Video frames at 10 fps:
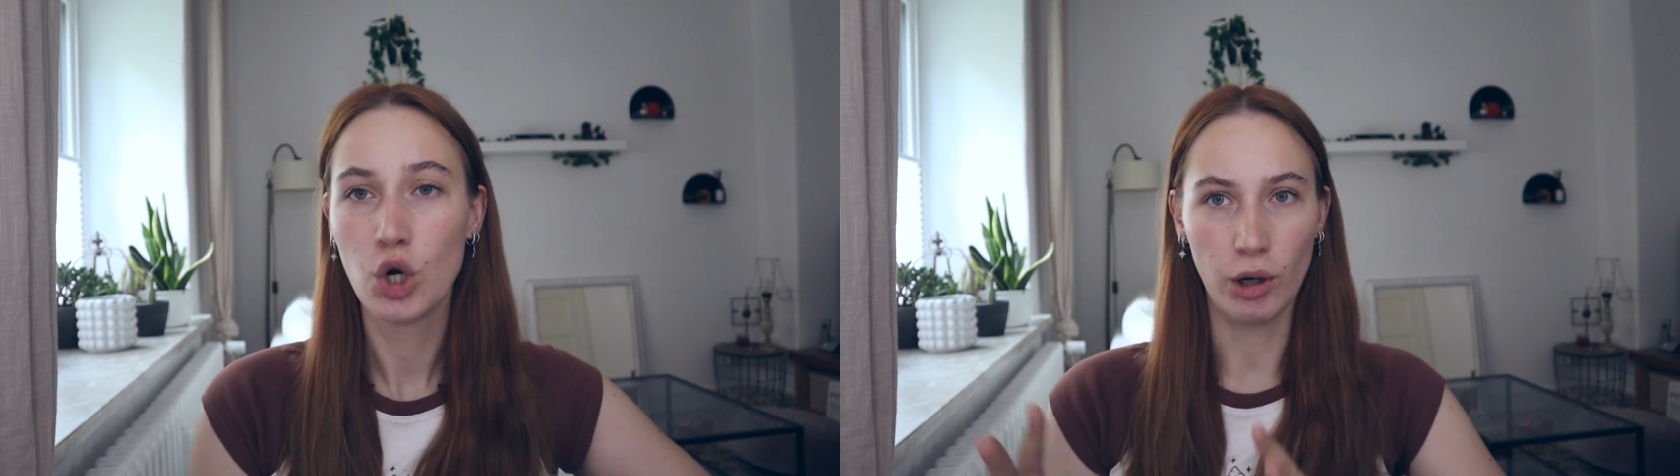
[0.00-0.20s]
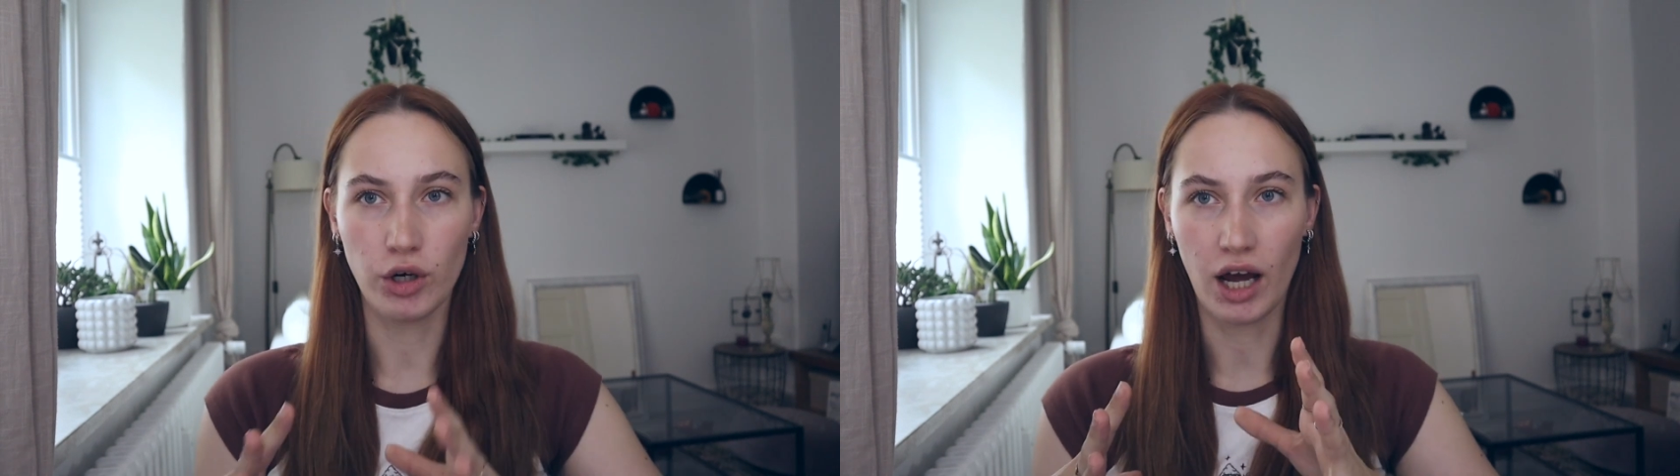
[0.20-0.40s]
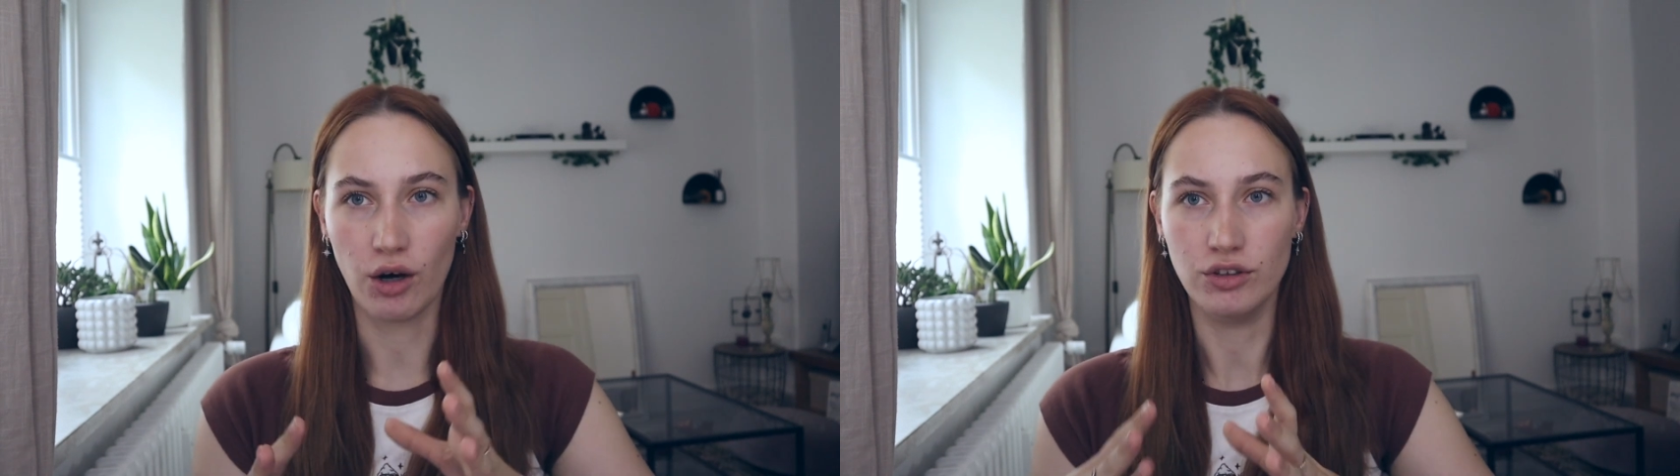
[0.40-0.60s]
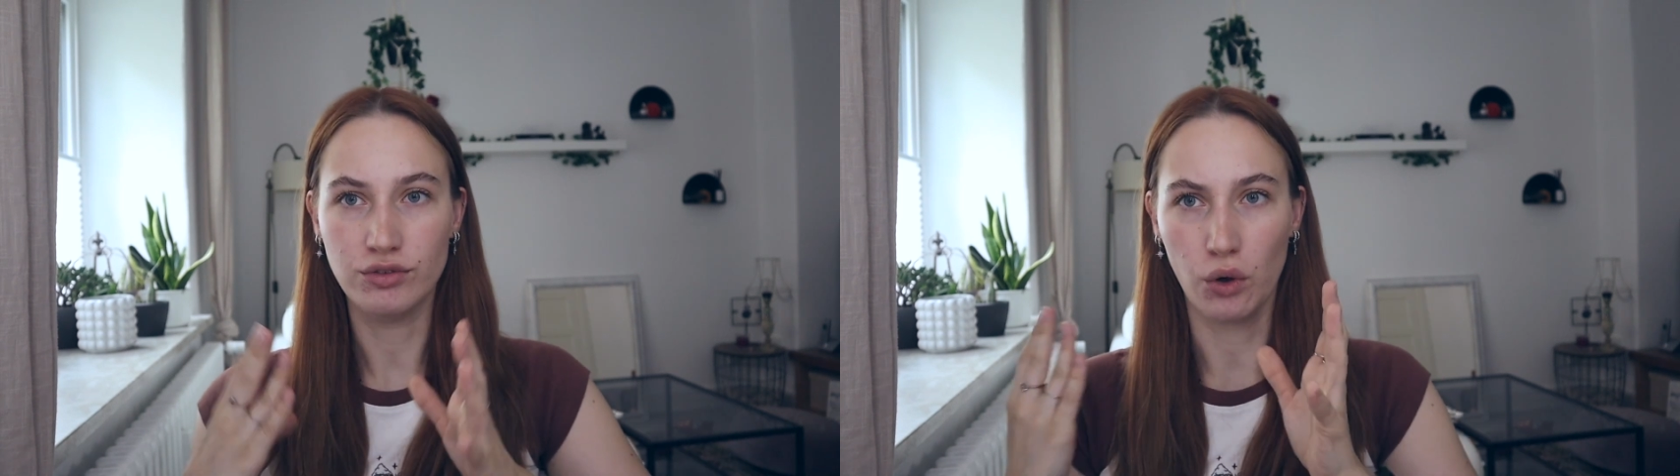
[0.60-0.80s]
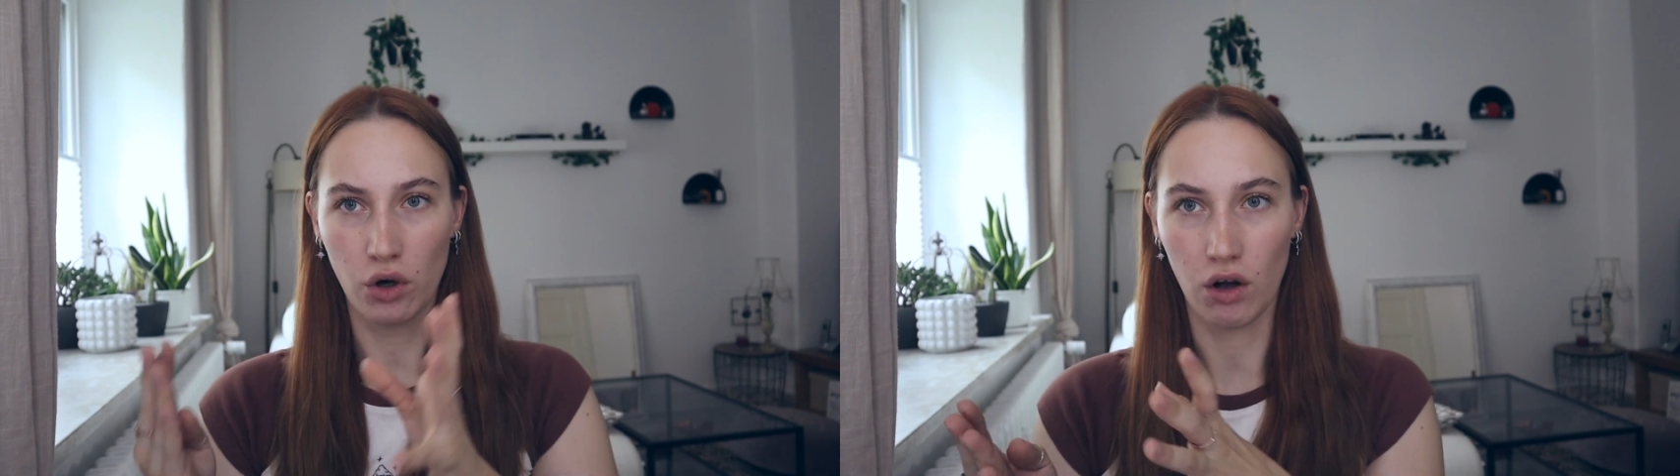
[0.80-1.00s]
burn out
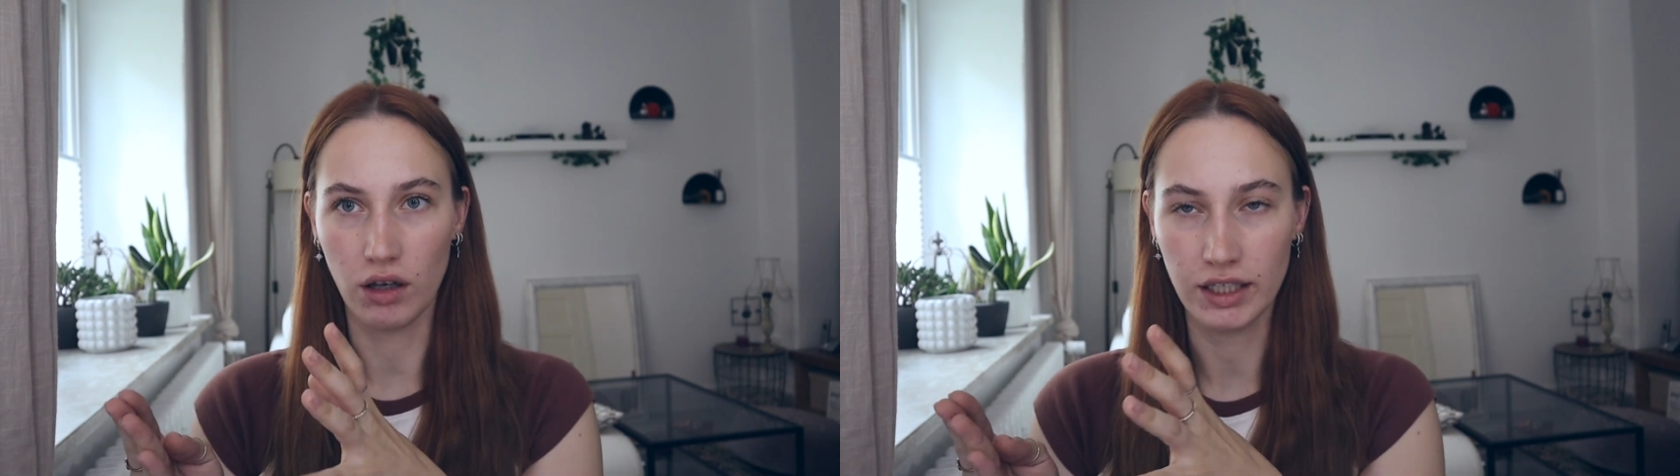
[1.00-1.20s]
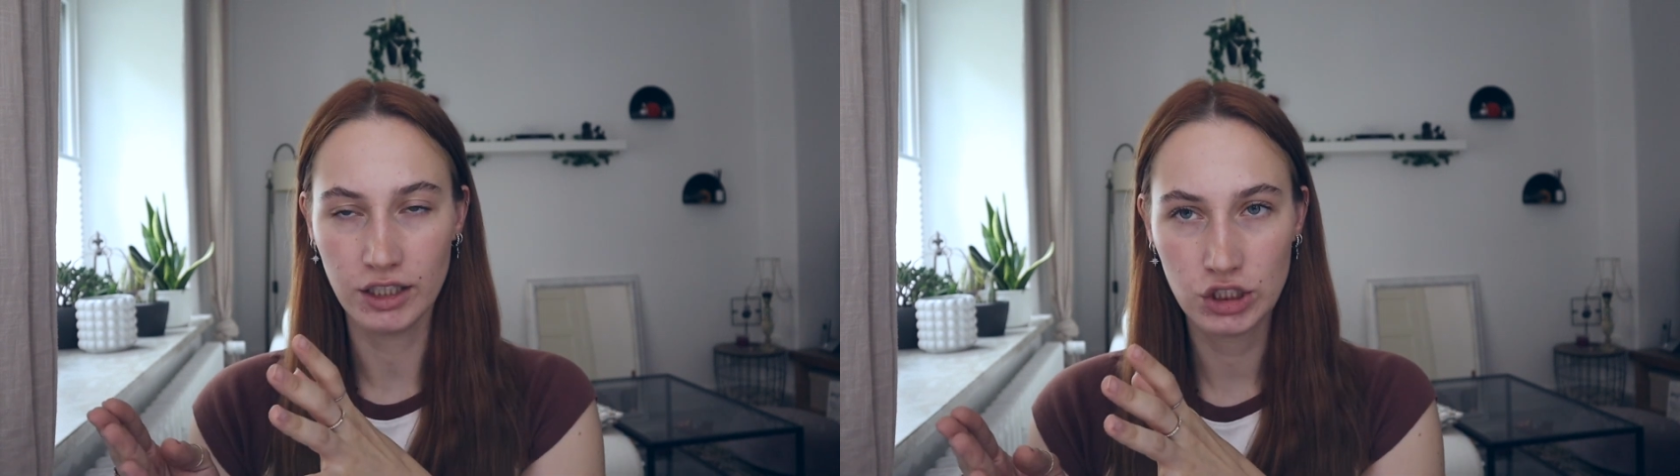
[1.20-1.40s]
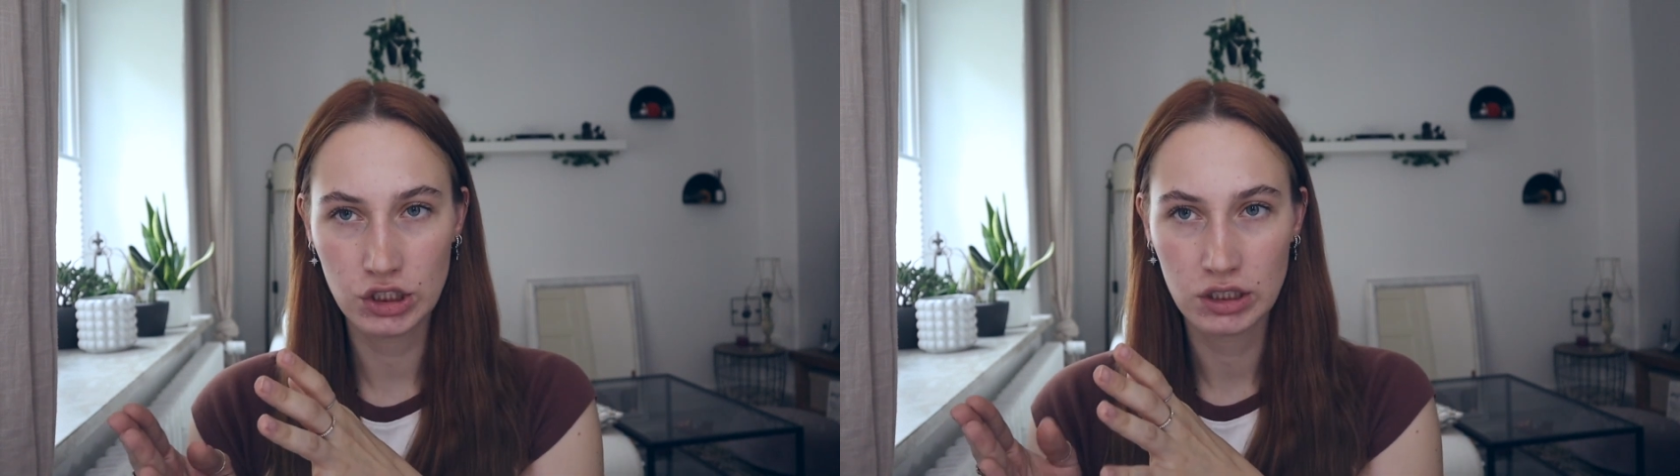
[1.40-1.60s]
for college.